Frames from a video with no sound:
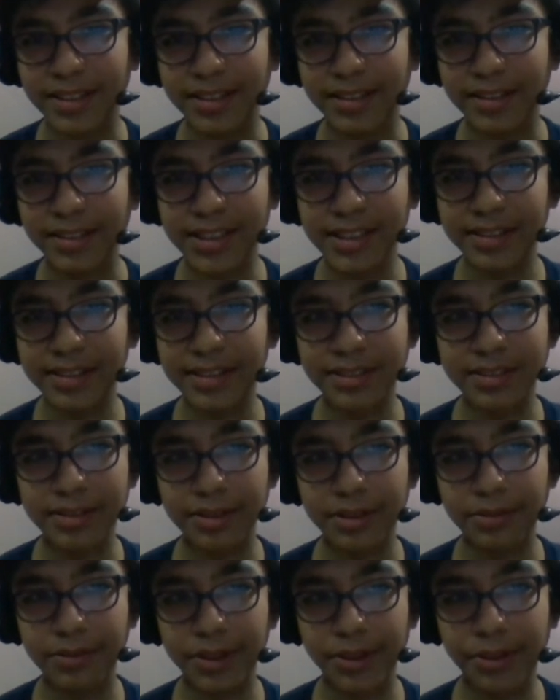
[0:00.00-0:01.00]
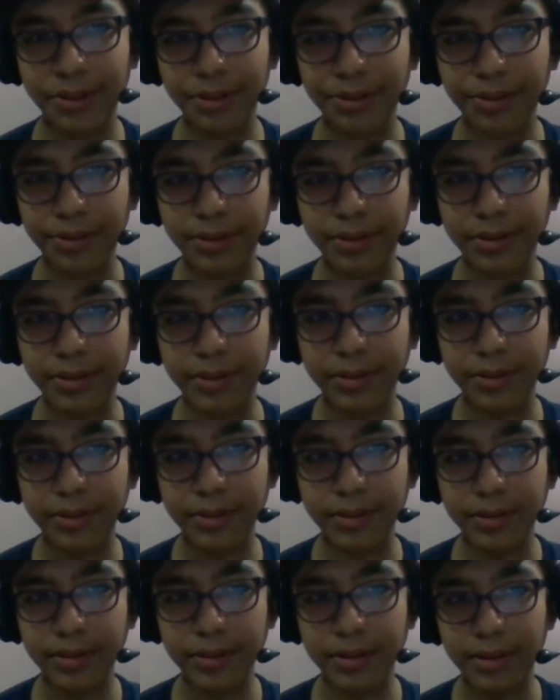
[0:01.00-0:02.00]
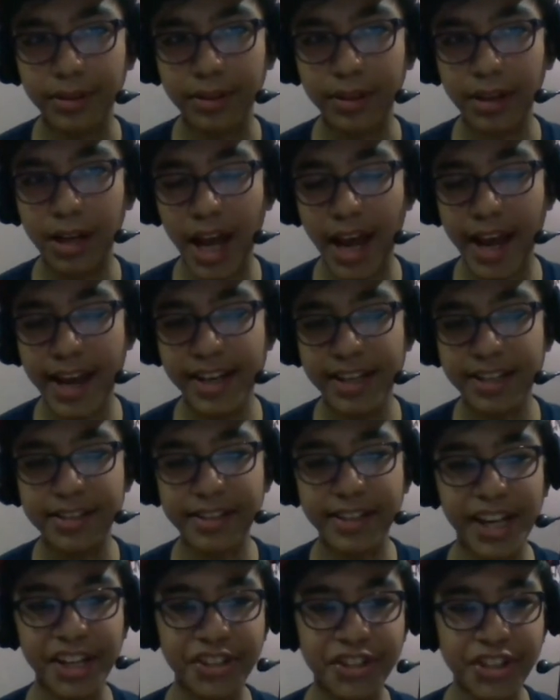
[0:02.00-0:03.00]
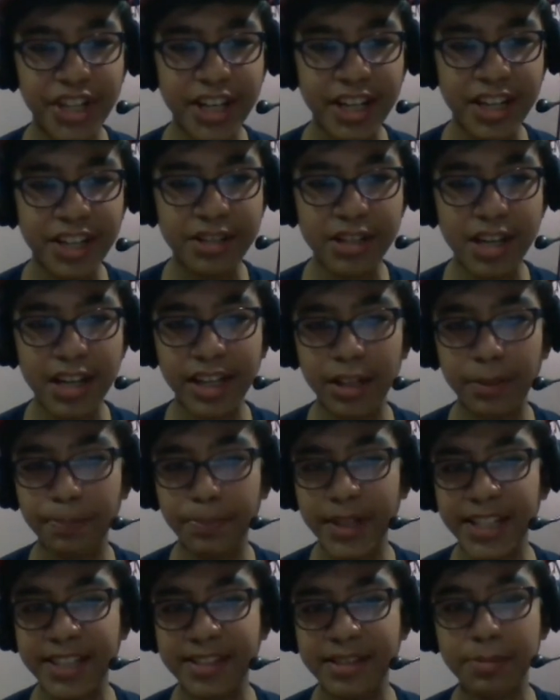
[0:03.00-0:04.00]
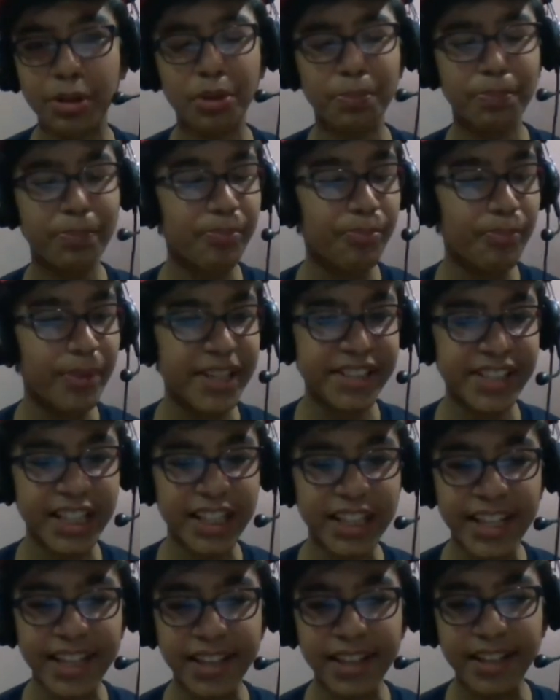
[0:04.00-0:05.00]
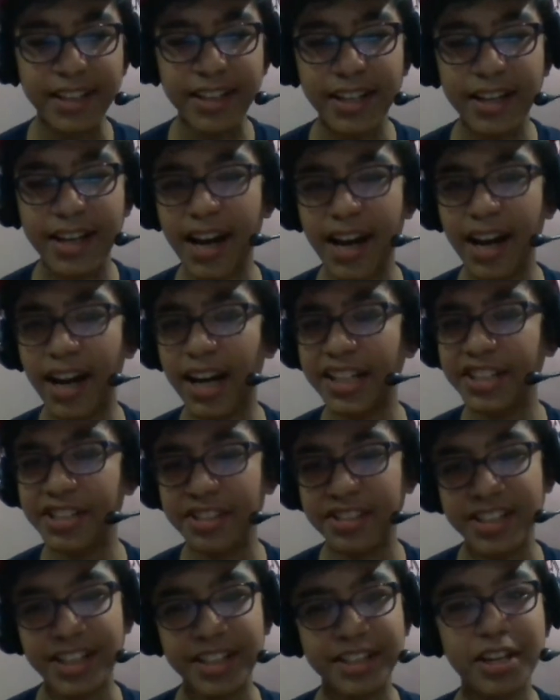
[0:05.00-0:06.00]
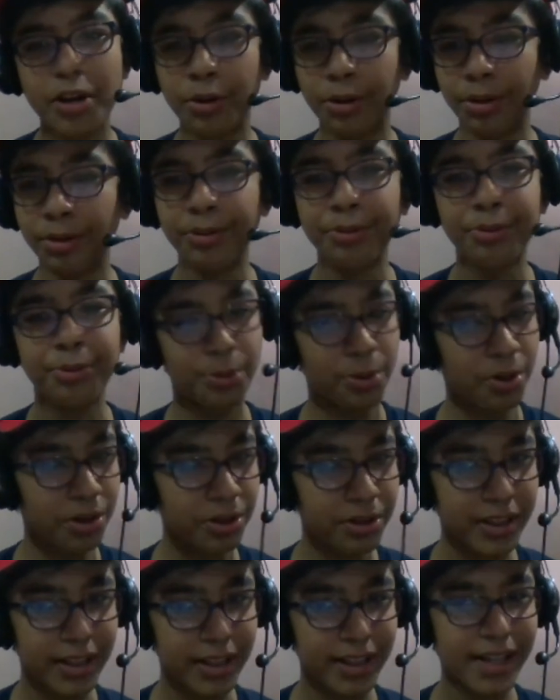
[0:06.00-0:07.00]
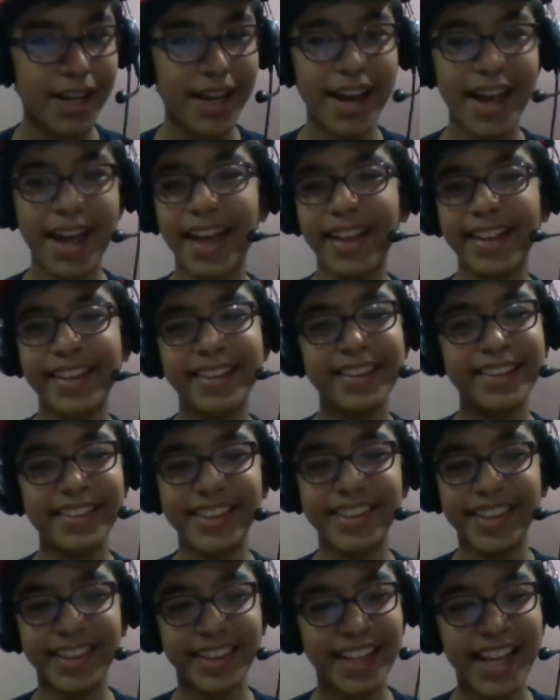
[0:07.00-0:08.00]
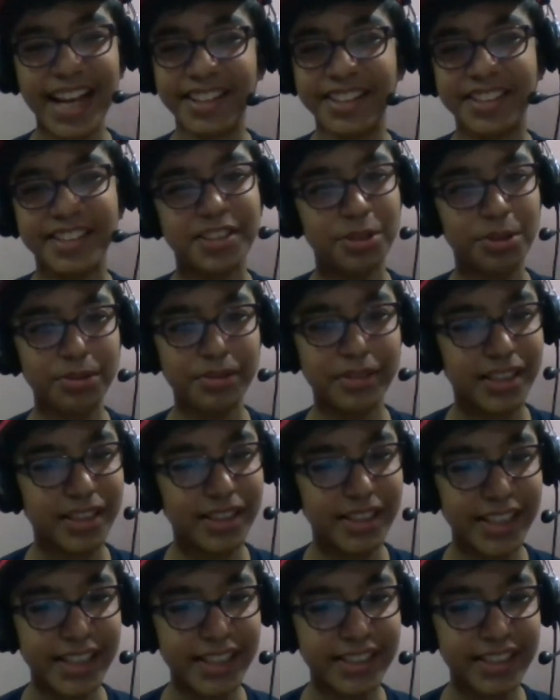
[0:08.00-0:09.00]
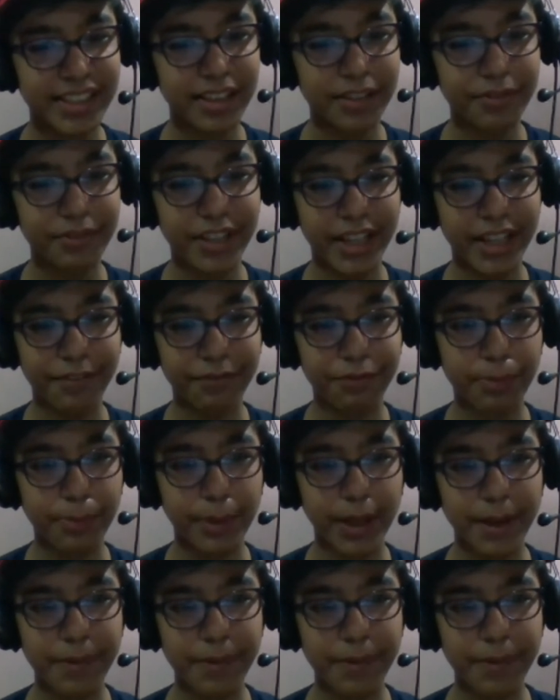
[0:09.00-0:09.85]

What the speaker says: This is over. I get an exchange, I get a piece. Basically, I just get a whole rook, and that's totally easily winning for me.